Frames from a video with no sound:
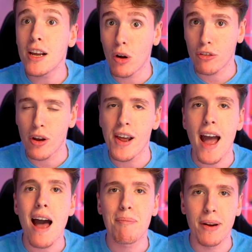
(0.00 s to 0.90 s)
what's gonna
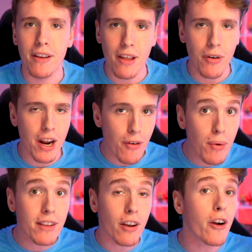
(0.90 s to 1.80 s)
happen is that whenever
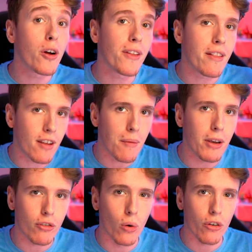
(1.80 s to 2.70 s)
we turn on that
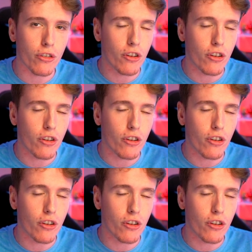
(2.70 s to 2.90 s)
dummy source,